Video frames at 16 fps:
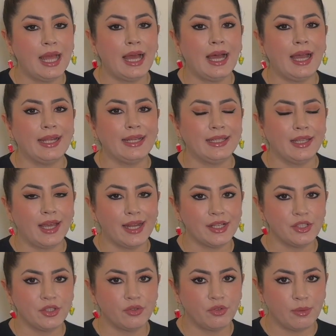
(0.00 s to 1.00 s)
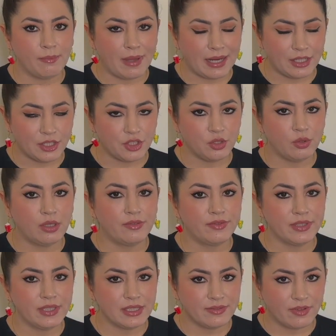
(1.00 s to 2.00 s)
I'd like to remind you of
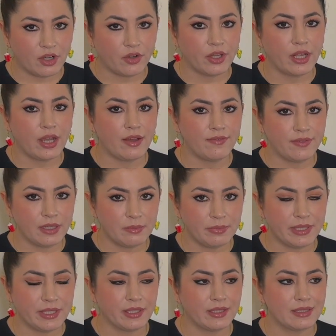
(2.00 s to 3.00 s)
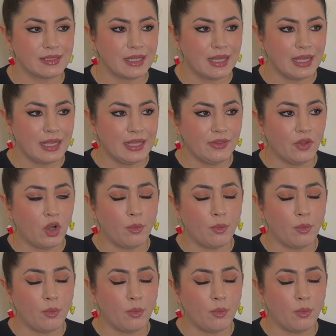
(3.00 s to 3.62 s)
these very often because they're